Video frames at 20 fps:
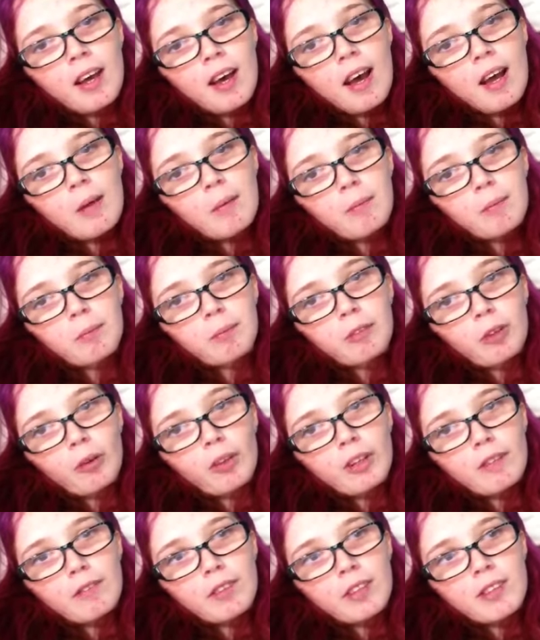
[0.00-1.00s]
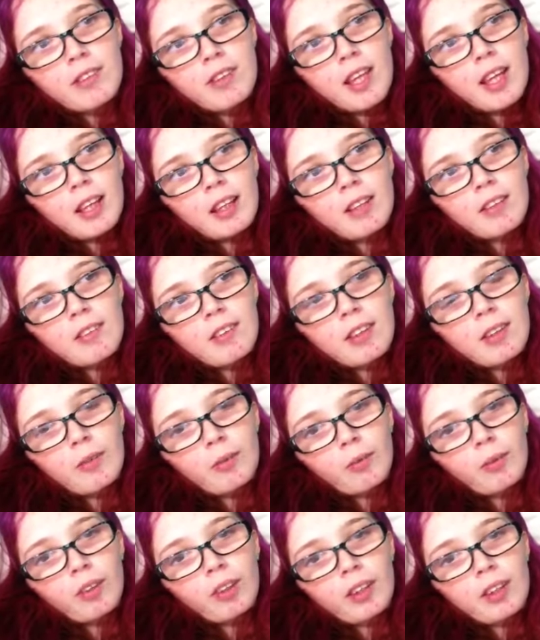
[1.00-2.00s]
I'm going to fix that because it
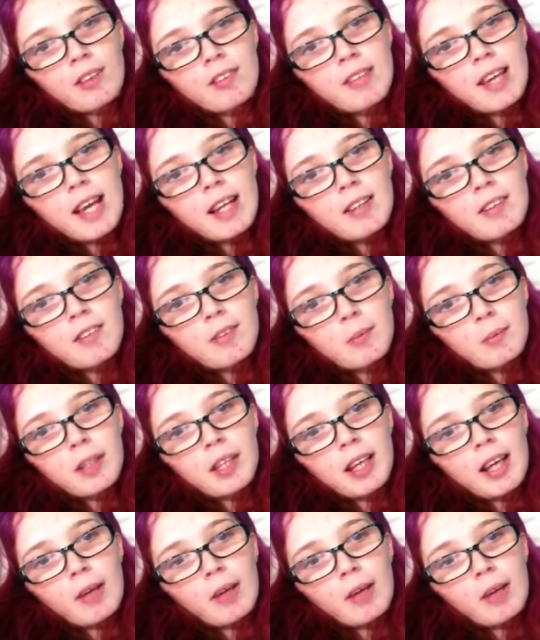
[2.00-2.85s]
really saddens me.